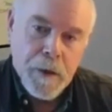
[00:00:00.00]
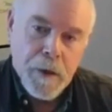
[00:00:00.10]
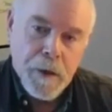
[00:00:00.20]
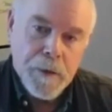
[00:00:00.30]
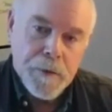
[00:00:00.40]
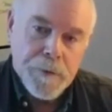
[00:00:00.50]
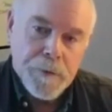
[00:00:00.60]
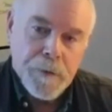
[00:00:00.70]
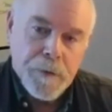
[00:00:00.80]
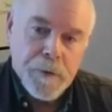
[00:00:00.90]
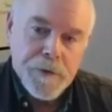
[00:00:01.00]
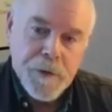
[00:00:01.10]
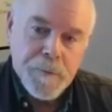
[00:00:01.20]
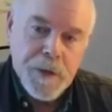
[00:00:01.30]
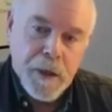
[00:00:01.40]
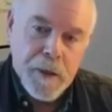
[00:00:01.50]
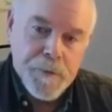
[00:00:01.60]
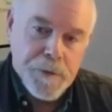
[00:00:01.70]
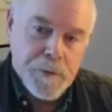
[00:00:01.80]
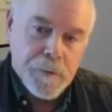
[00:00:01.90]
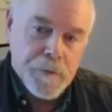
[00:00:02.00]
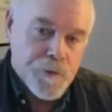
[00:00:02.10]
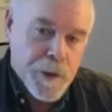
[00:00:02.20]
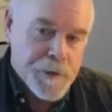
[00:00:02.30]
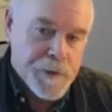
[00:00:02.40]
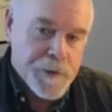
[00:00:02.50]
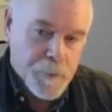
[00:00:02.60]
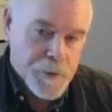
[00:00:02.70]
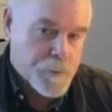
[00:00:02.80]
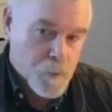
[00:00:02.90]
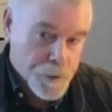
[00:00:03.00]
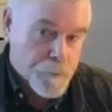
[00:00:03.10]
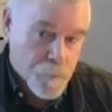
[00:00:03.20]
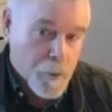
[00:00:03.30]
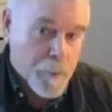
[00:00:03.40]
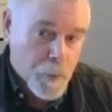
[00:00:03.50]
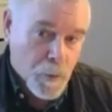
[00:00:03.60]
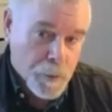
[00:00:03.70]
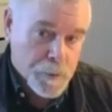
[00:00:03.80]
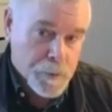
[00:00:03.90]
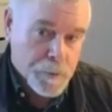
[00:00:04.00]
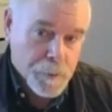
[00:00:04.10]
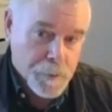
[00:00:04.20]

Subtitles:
And sometimes trace elements, which are very important,